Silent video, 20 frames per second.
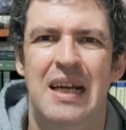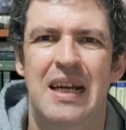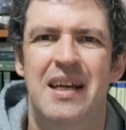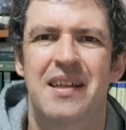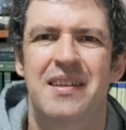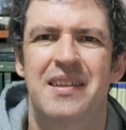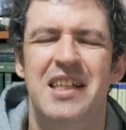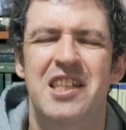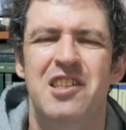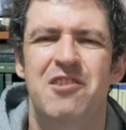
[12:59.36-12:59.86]

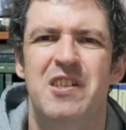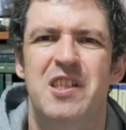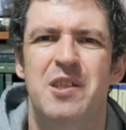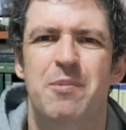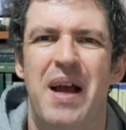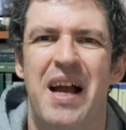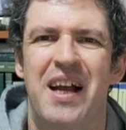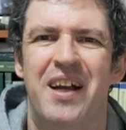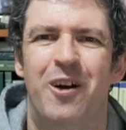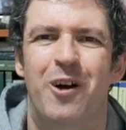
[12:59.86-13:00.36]
In this
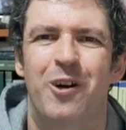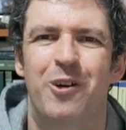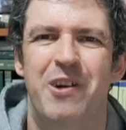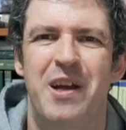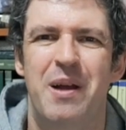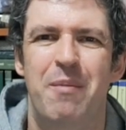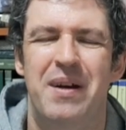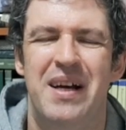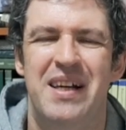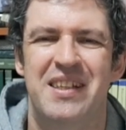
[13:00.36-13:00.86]
respect,
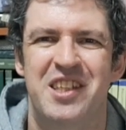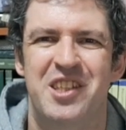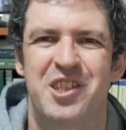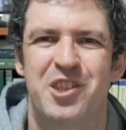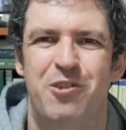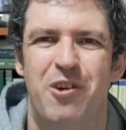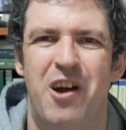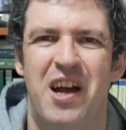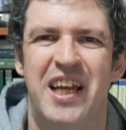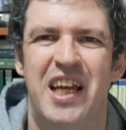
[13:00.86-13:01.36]
Concrete bears a
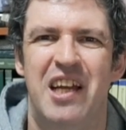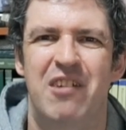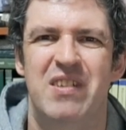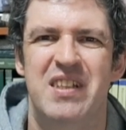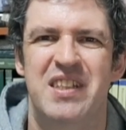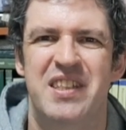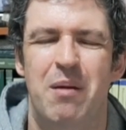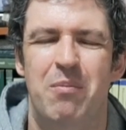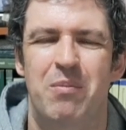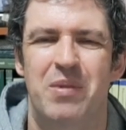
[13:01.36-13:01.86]
striking
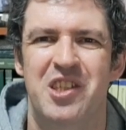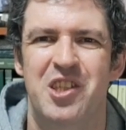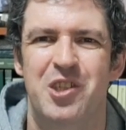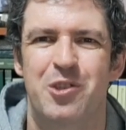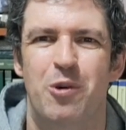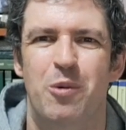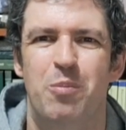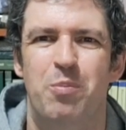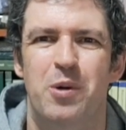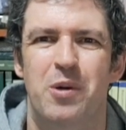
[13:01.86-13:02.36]
resemblance
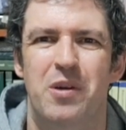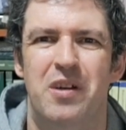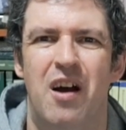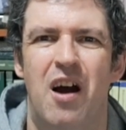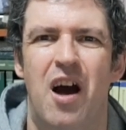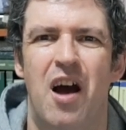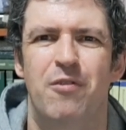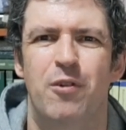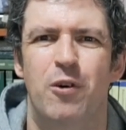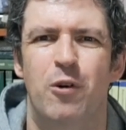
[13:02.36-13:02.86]
to a book
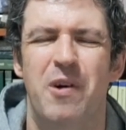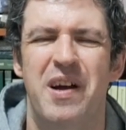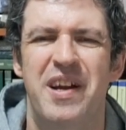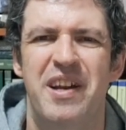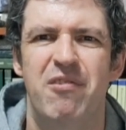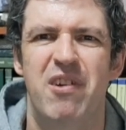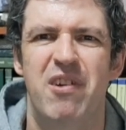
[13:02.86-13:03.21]
I've already